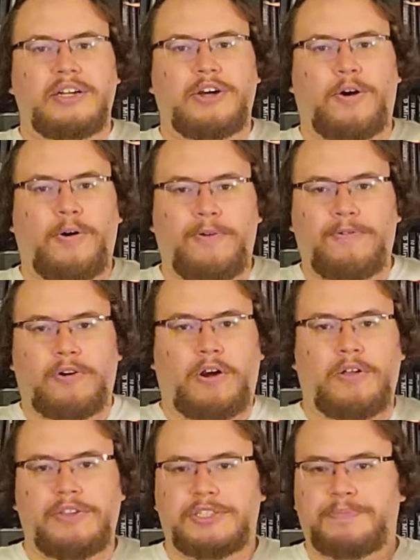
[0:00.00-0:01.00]
go over
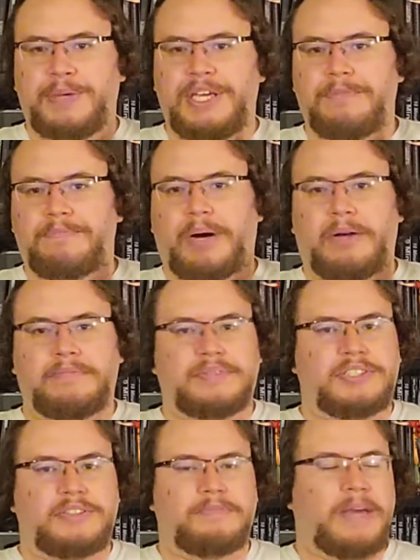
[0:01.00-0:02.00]
all the speed
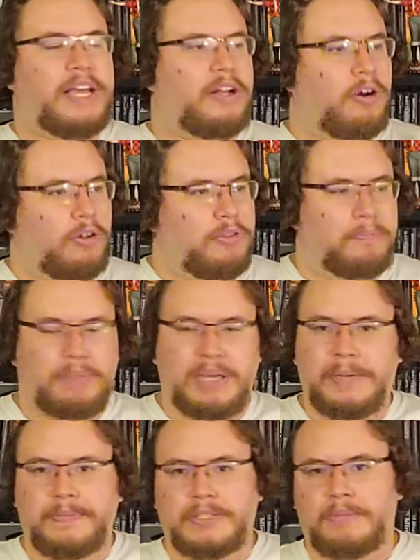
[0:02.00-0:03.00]
bumps and make all the
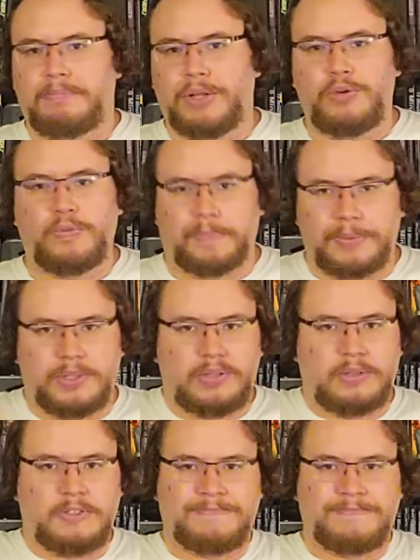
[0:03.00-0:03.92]
beeps and bloops.